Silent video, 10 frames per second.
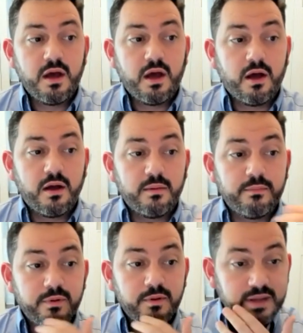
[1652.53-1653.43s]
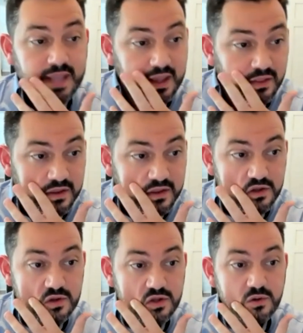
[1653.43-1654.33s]
Um, but Michaela,
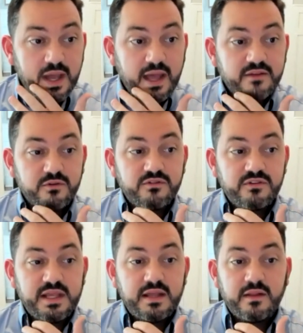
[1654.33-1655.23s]
you, you guys are seeing